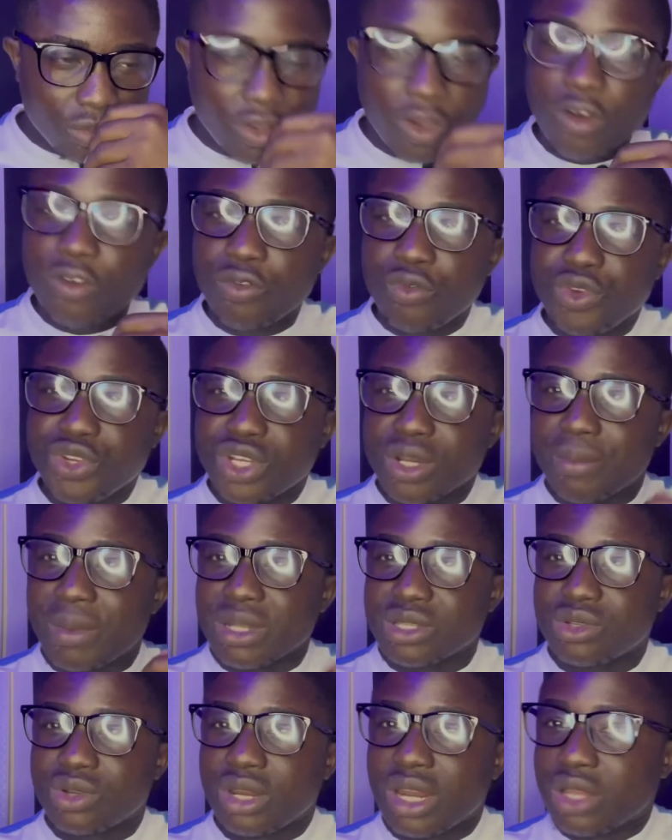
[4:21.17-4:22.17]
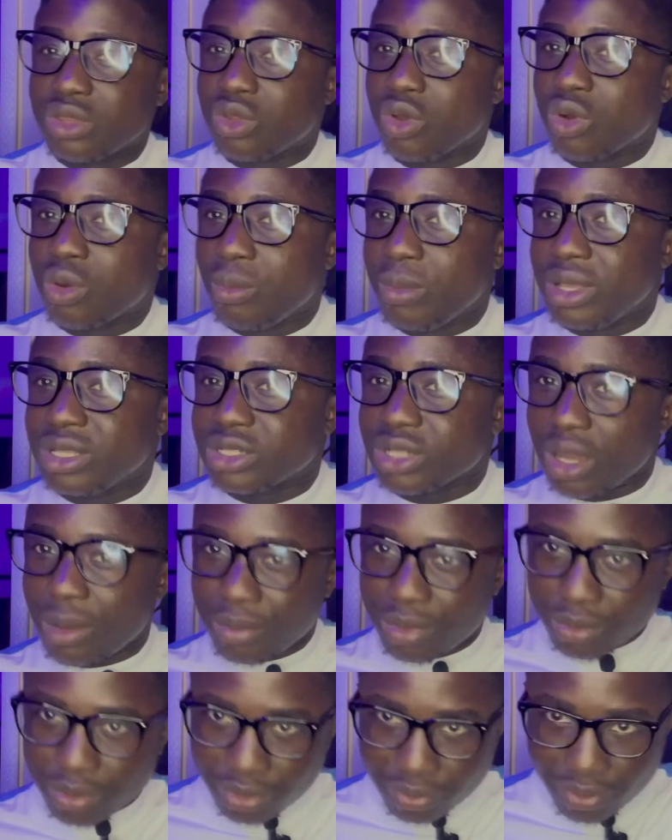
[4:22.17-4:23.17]
of which a particular document can
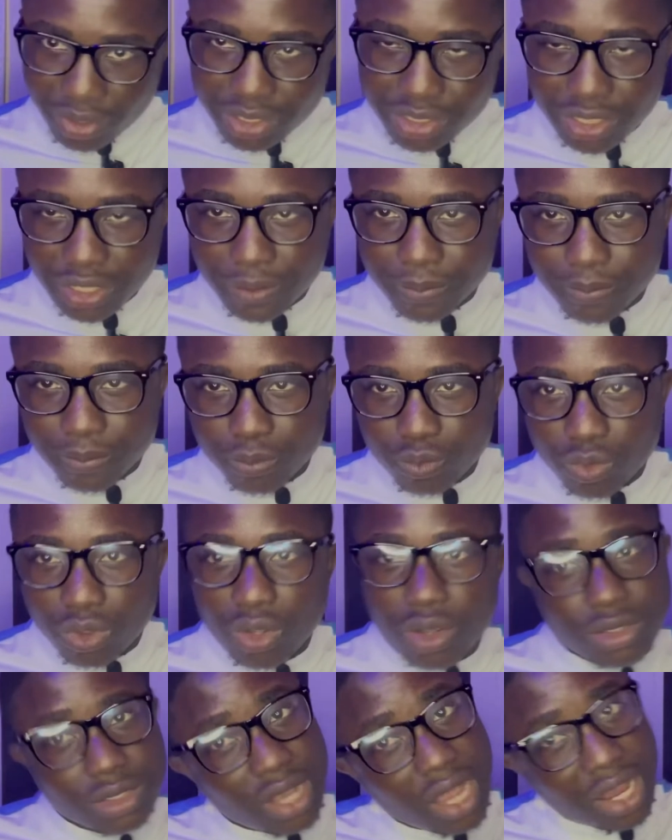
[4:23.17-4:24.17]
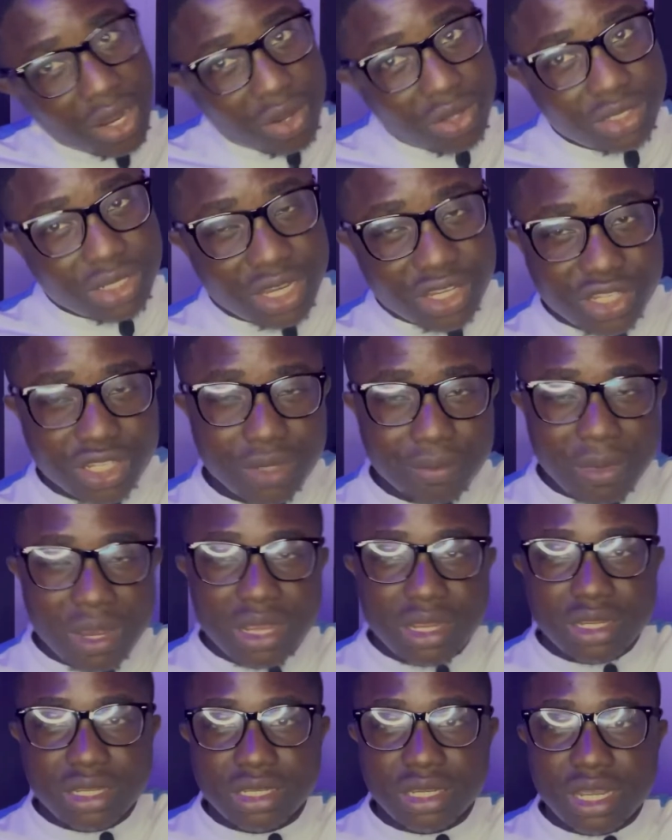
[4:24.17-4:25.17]
be created, because
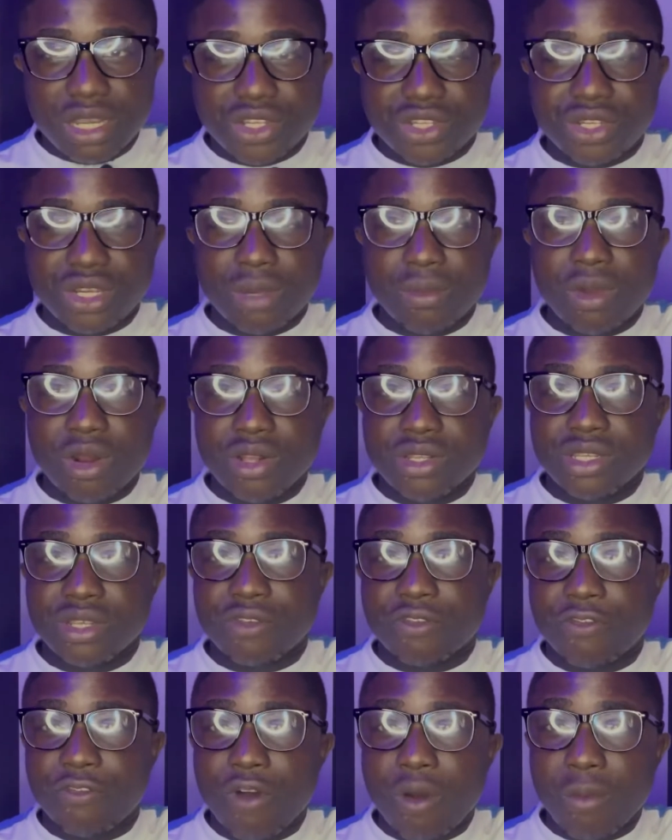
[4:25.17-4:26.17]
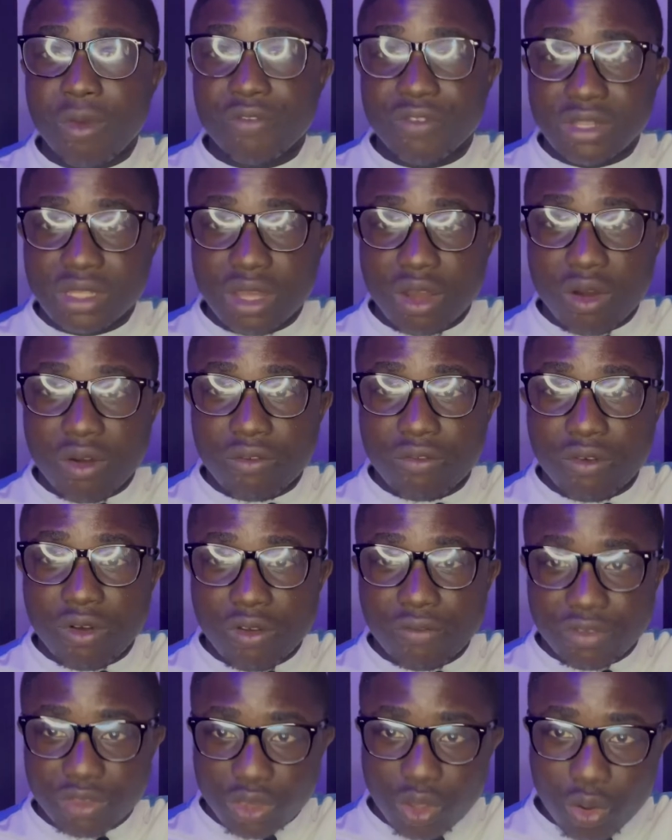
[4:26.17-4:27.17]
HTML is a form
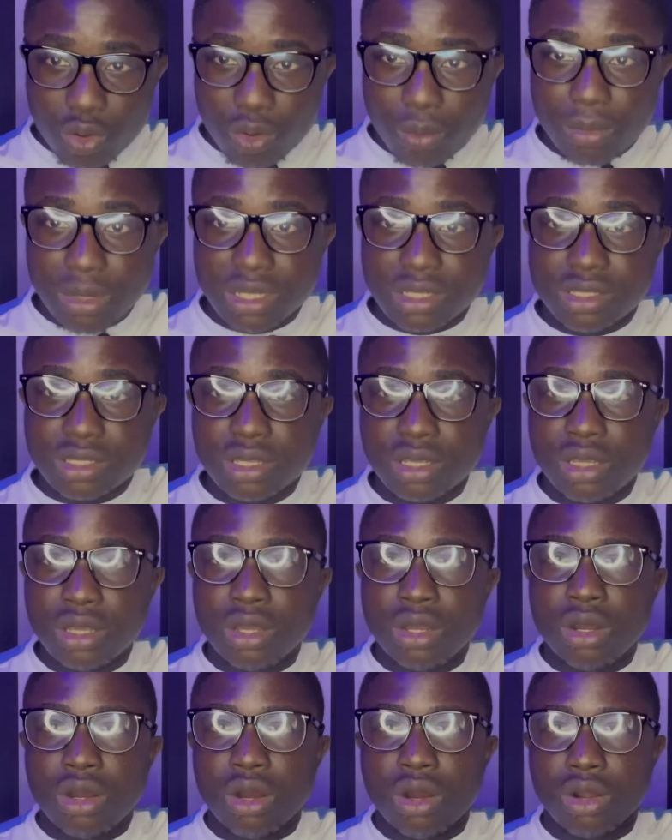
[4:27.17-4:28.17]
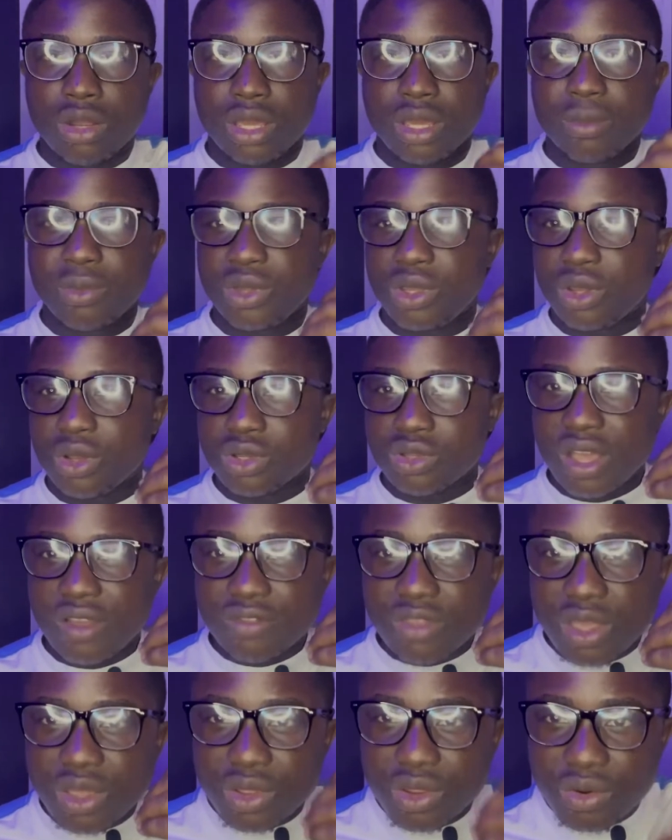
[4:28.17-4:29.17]
of a document. Okay, because
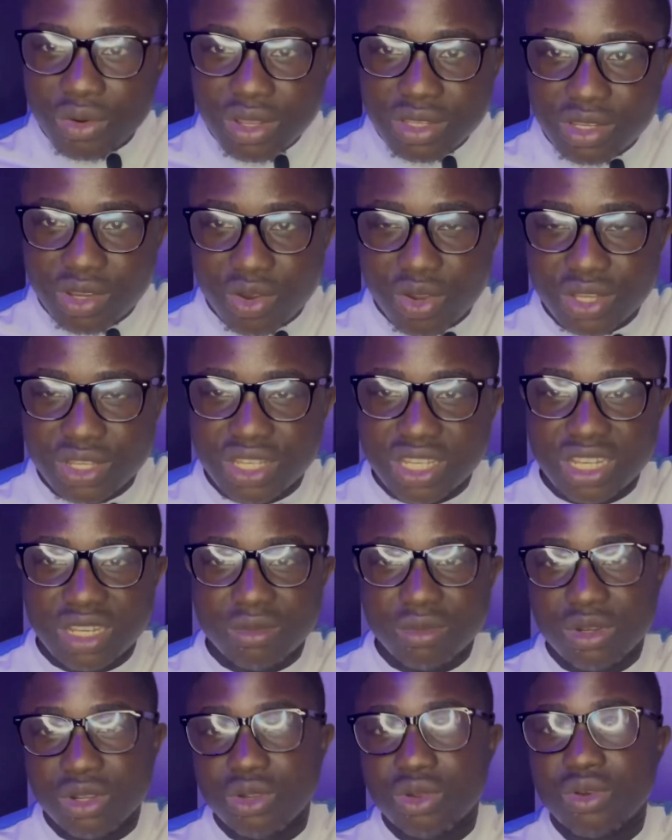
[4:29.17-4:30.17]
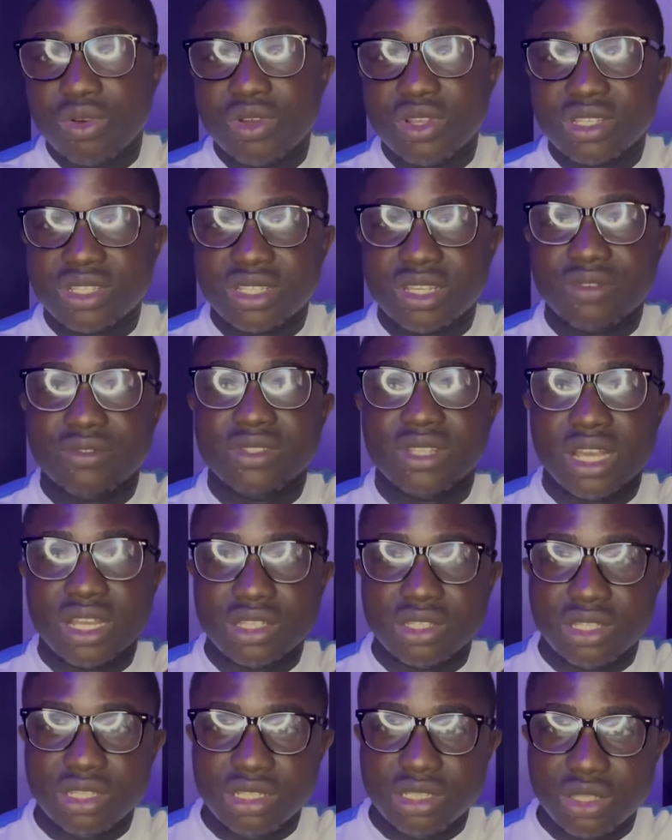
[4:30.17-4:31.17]
after you create your HTML, you always save it as
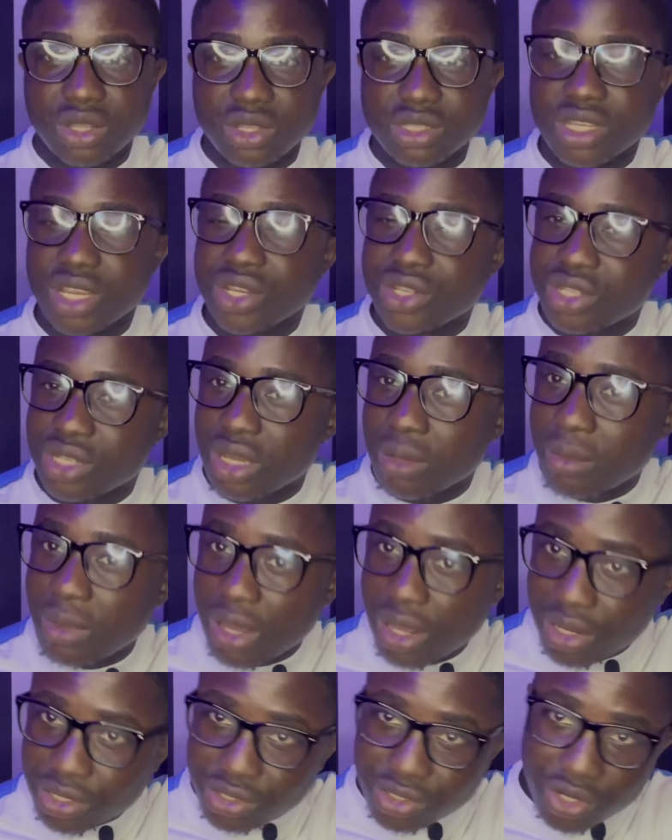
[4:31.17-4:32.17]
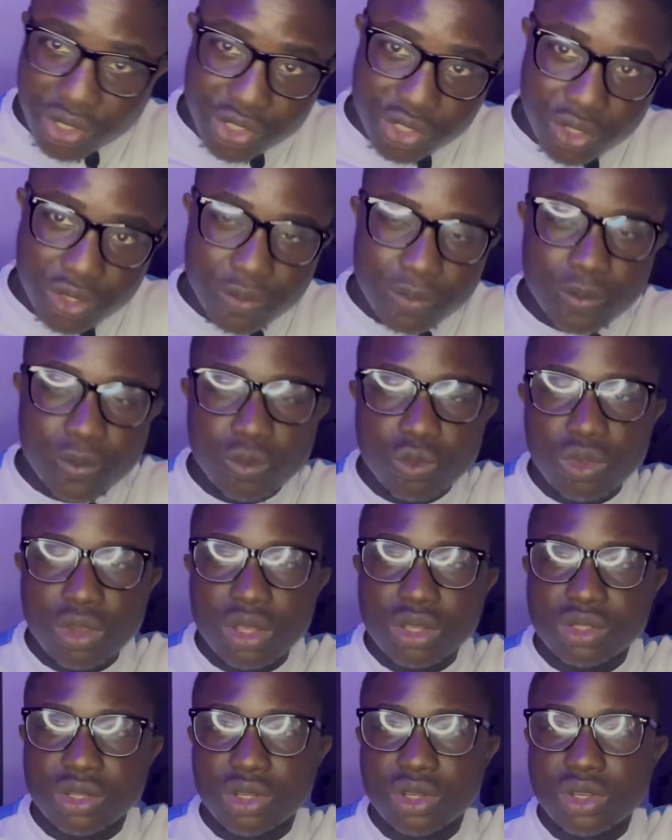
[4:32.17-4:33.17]
the .html extension.
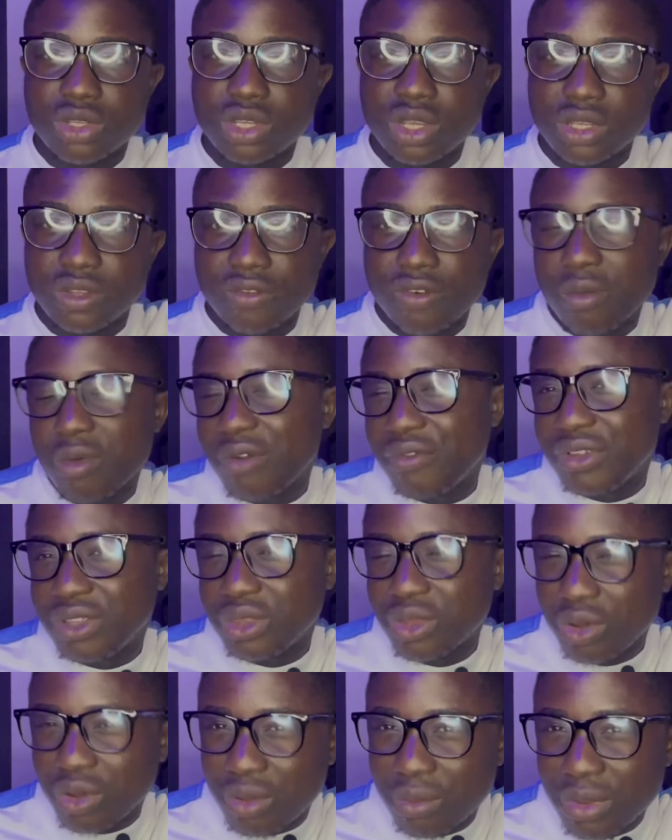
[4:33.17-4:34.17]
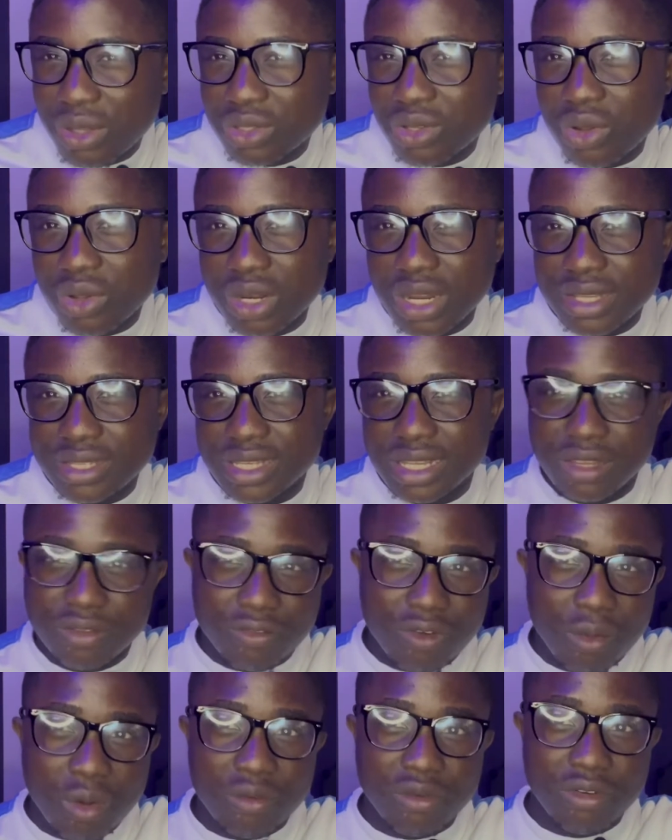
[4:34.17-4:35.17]
So it's also a form of a document, or let's say a
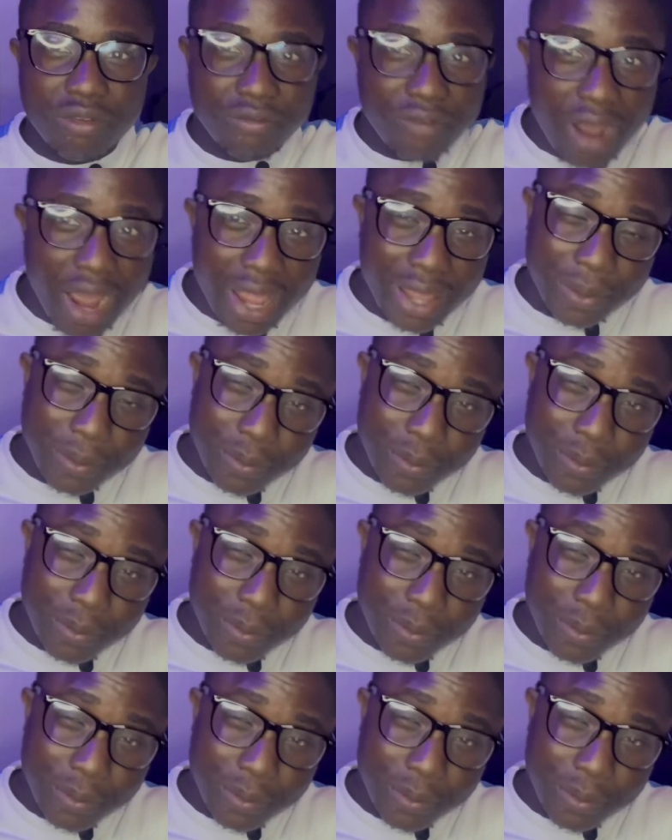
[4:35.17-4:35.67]
form of a file.